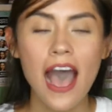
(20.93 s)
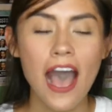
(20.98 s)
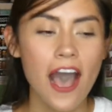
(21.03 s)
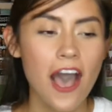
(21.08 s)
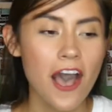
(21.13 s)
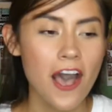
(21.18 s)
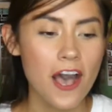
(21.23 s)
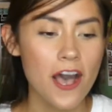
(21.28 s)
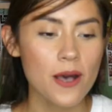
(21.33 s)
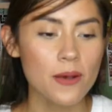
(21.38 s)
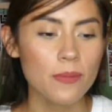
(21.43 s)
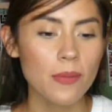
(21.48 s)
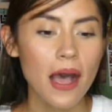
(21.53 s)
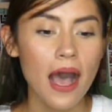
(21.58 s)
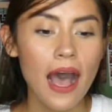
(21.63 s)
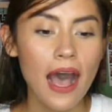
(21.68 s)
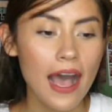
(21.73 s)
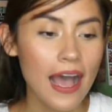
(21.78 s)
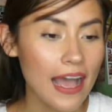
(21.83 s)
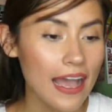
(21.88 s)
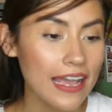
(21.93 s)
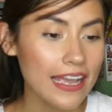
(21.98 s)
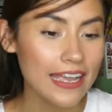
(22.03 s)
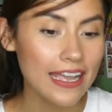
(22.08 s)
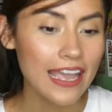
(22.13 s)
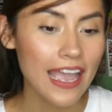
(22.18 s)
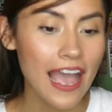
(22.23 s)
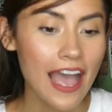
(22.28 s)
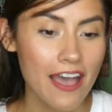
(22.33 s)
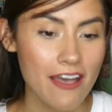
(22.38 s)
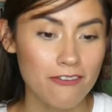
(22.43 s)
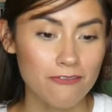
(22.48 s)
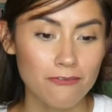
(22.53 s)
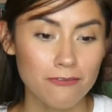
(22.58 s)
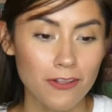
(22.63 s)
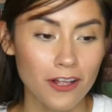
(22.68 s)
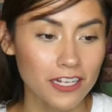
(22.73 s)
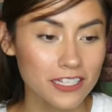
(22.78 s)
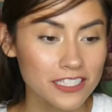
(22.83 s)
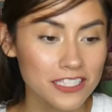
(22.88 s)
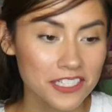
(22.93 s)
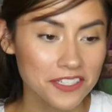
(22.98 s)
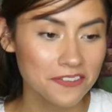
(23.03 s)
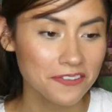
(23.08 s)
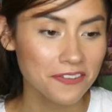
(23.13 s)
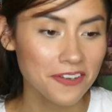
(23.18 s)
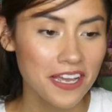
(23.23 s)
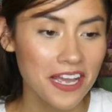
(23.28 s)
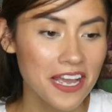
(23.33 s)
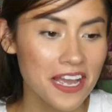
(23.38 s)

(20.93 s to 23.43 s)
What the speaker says: I have lots of